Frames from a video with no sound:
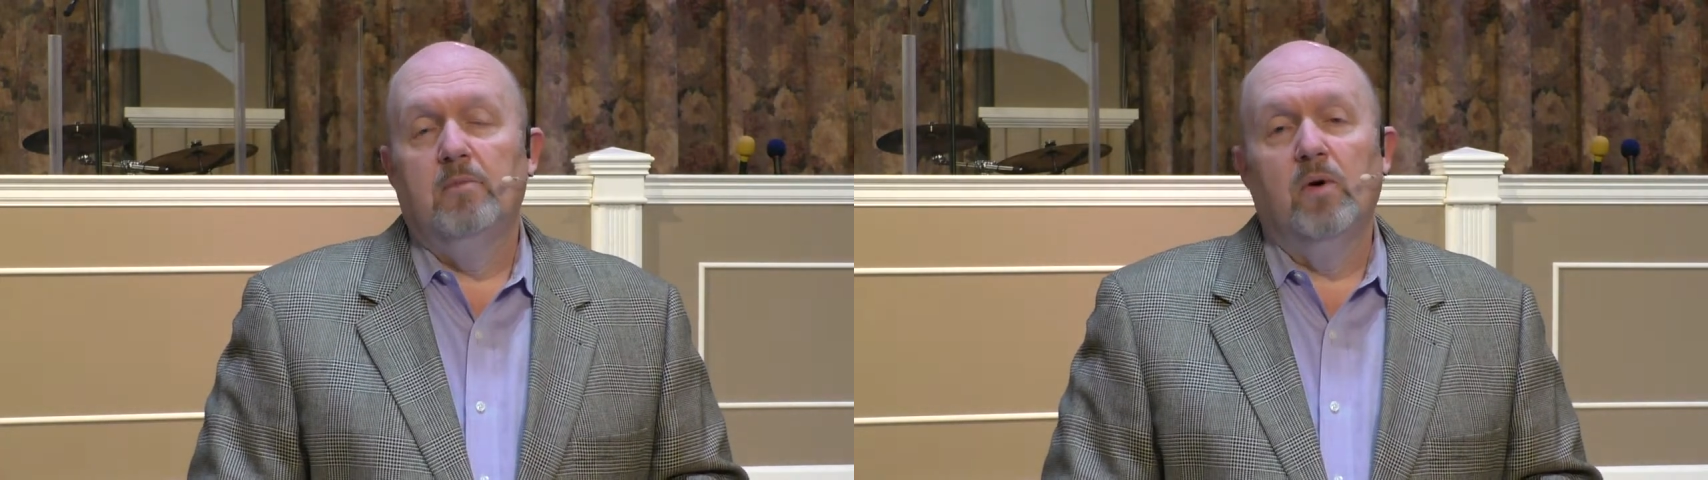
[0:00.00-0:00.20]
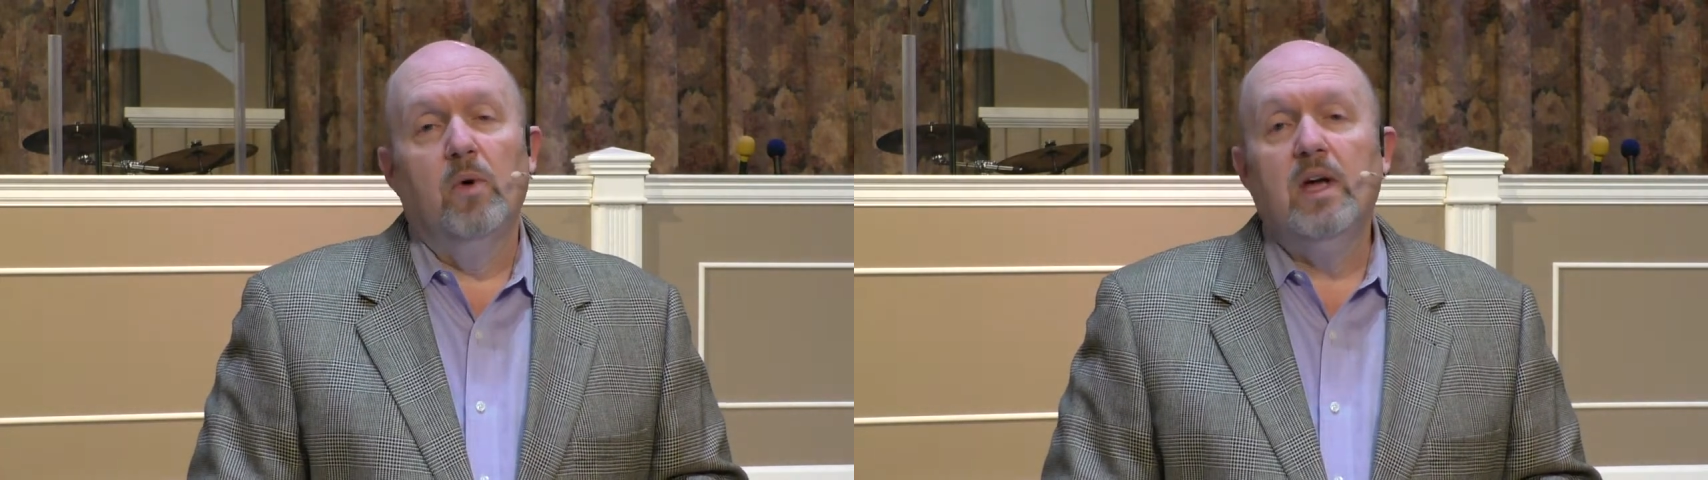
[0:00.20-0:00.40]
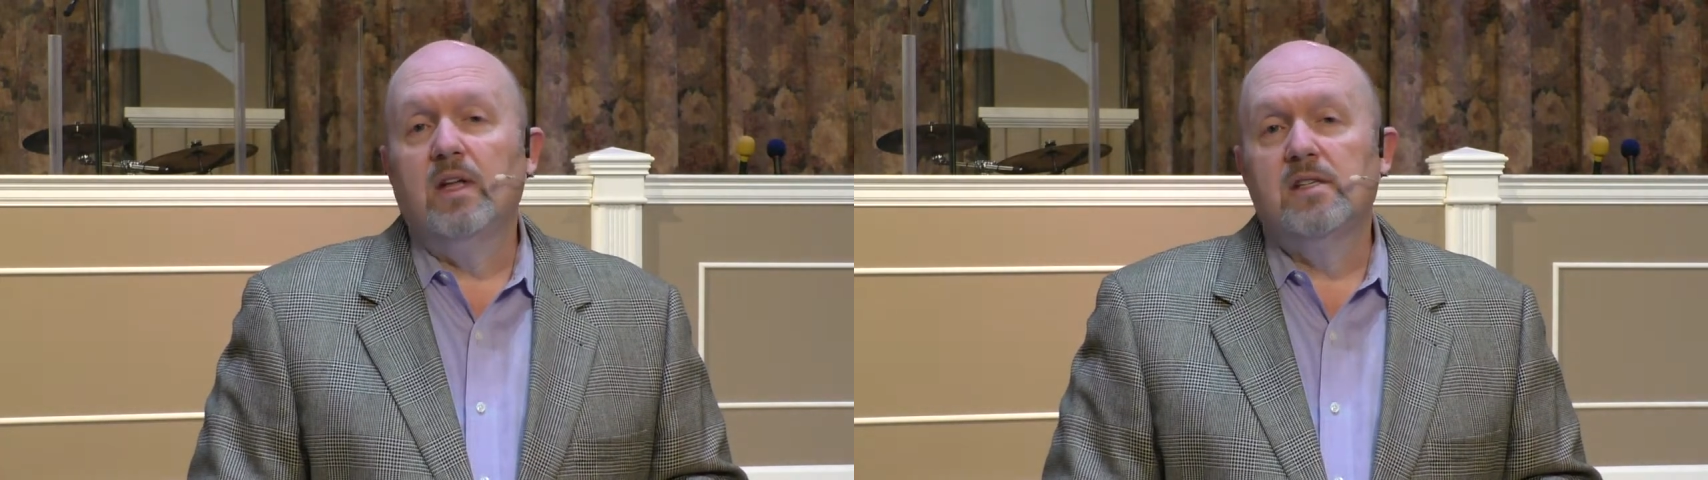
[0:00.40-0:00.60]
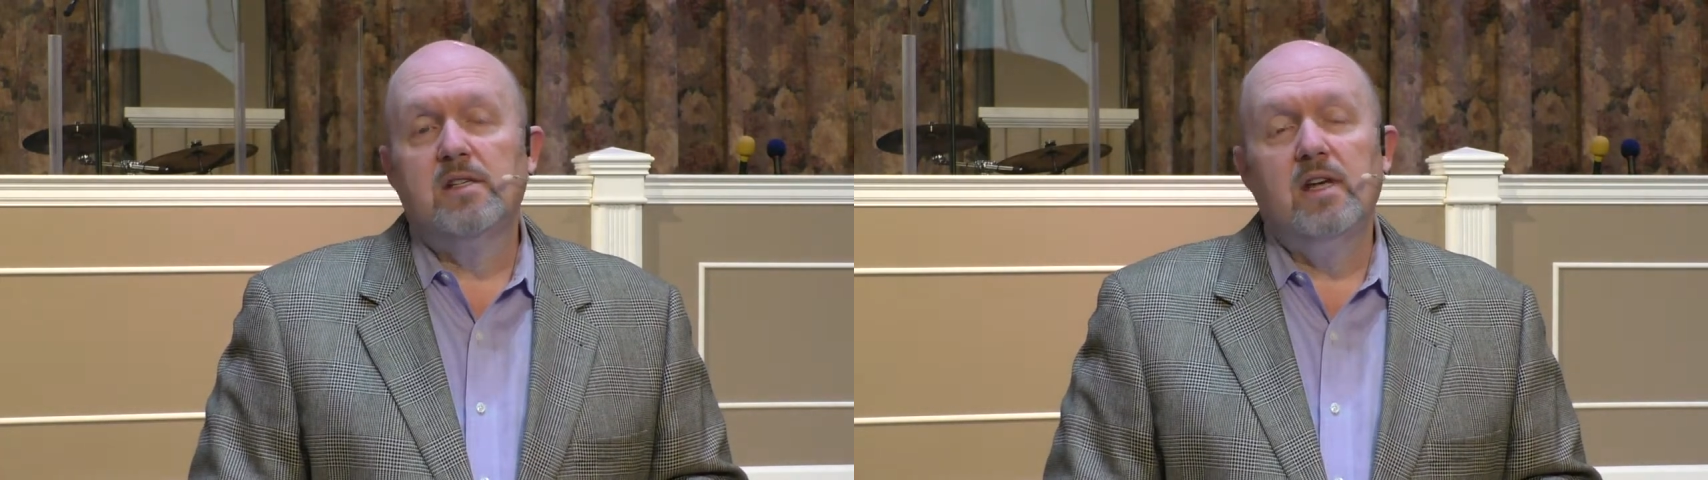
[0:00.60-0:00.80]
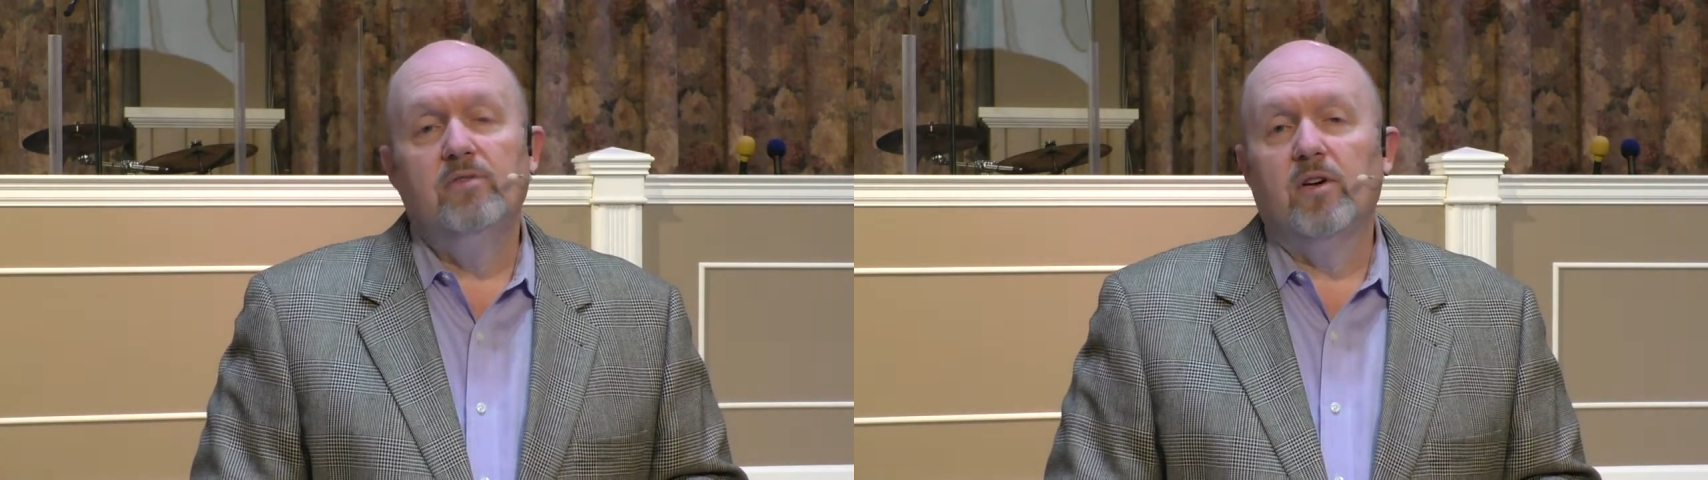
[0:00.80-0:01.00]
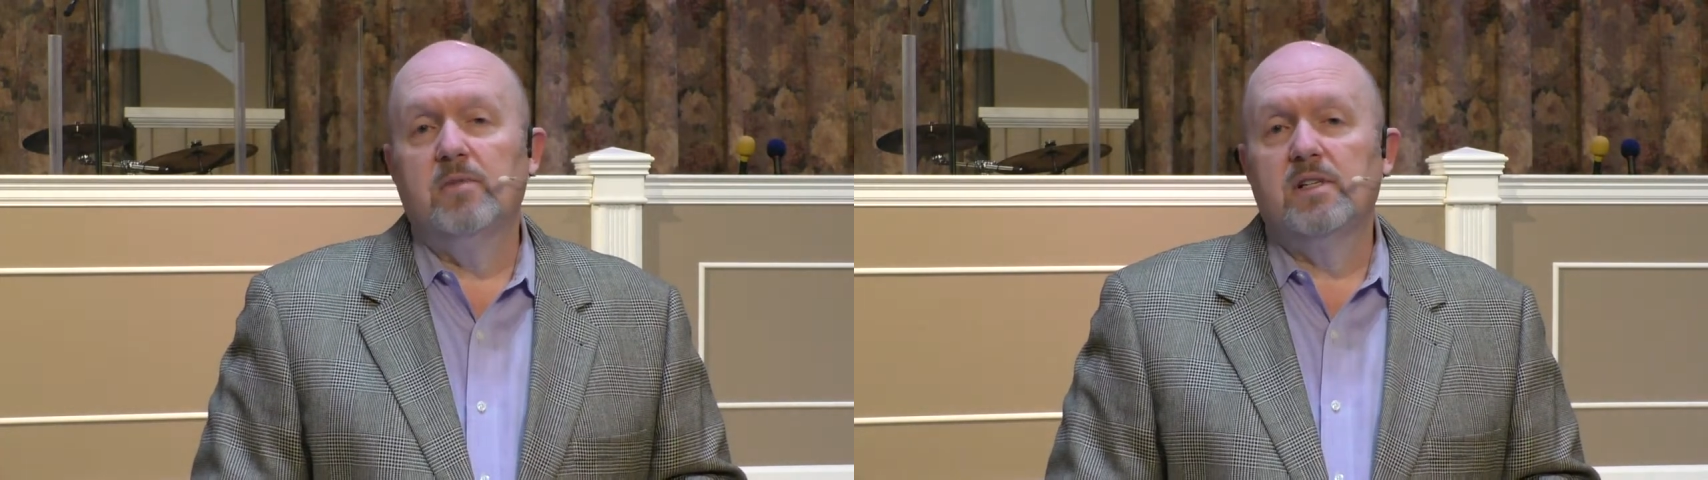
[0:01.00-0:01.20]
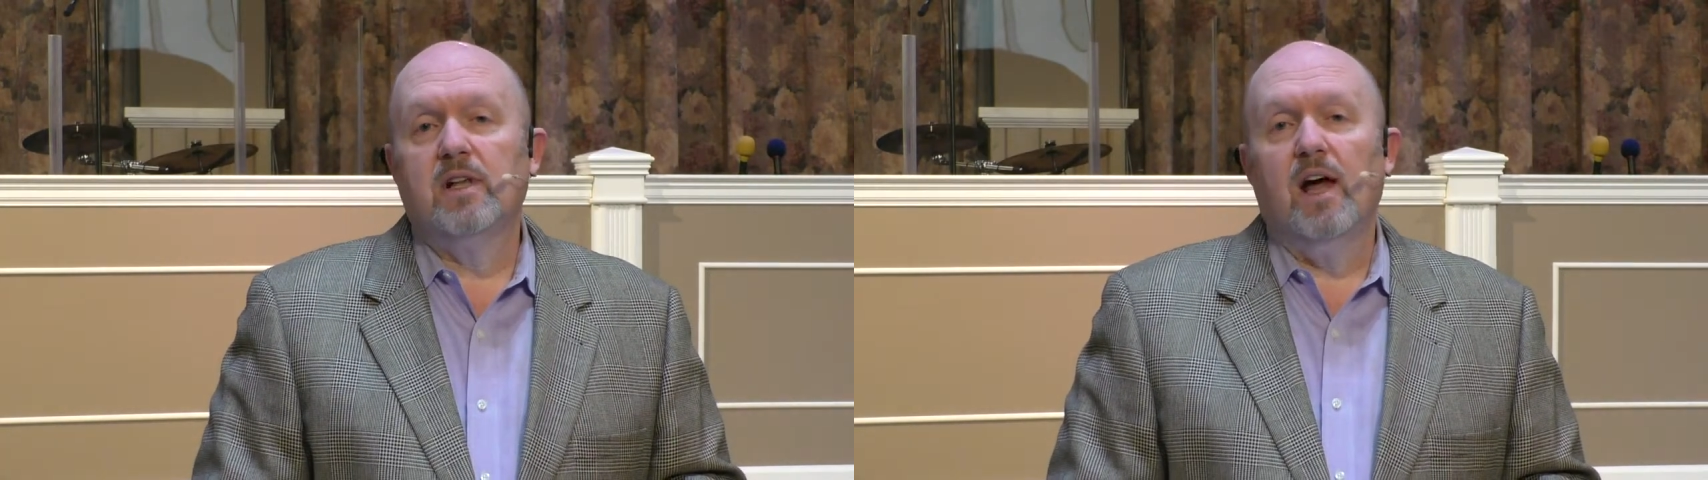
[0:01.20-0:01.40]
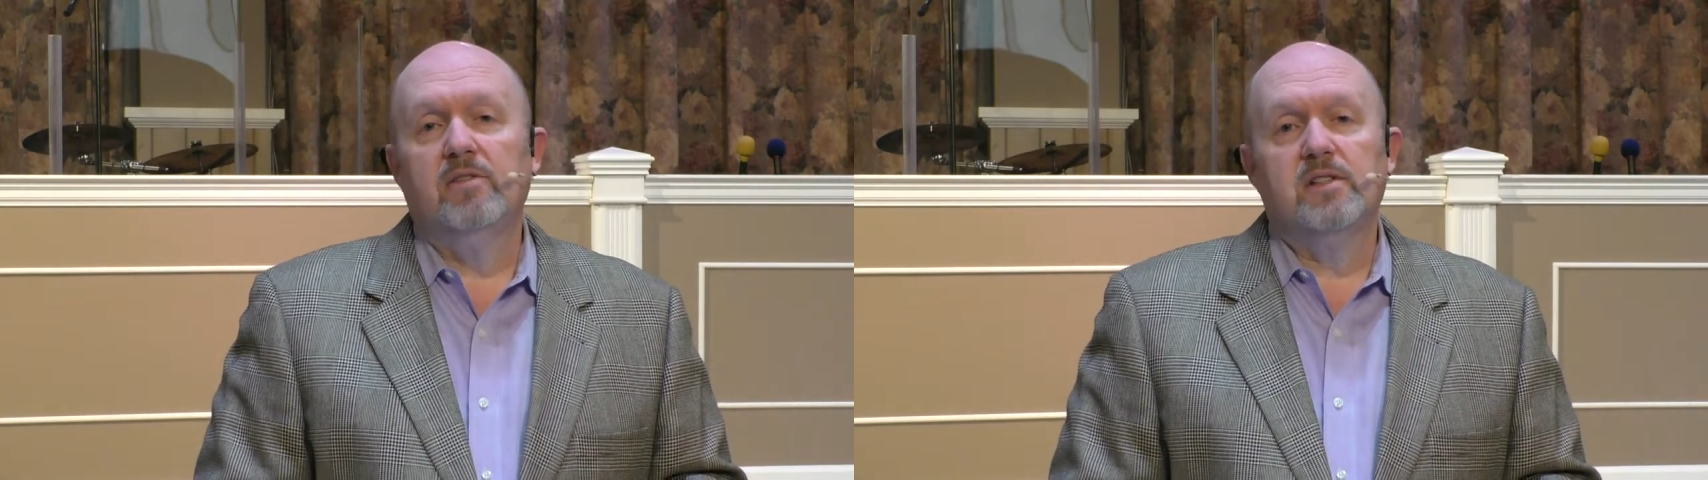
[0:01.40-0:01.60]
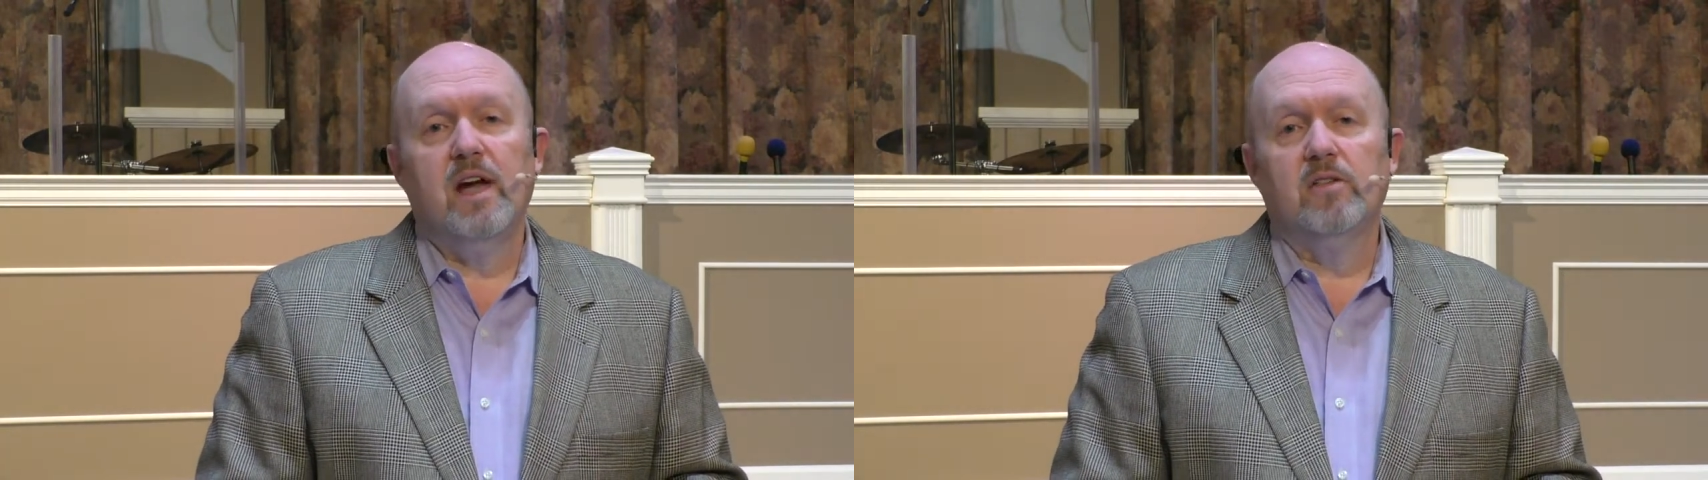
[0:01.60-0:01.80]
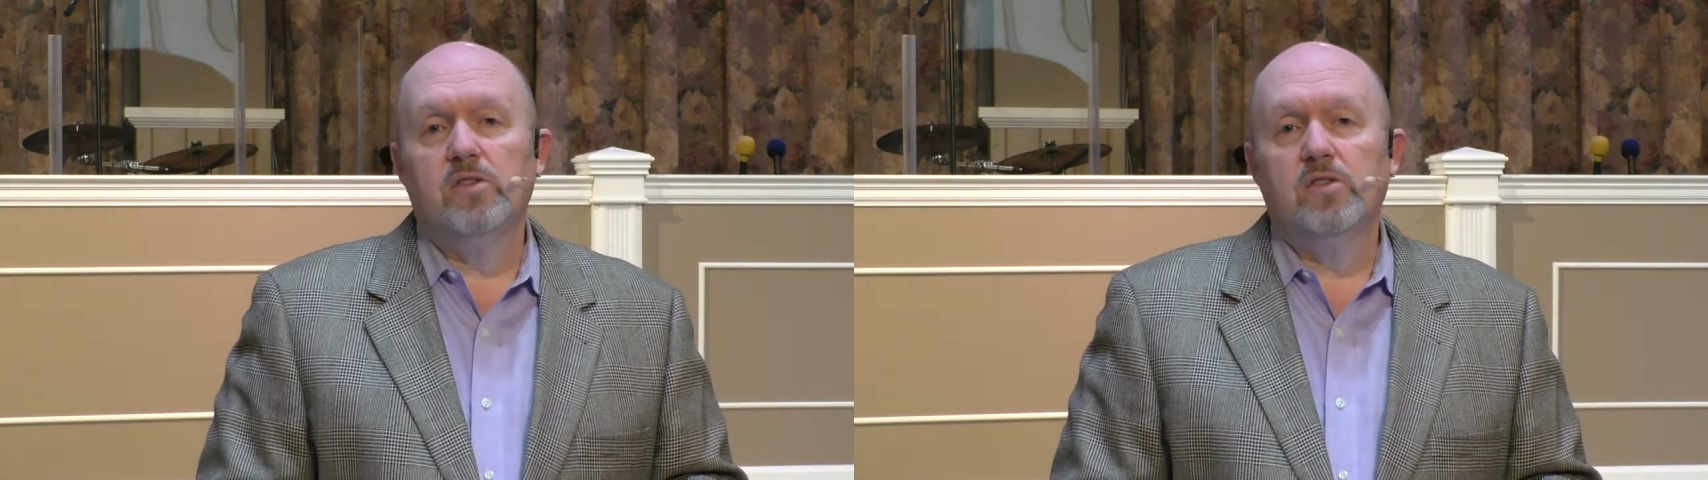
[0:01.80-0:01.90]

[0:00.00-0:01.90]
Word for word: but we can see from his lifestyle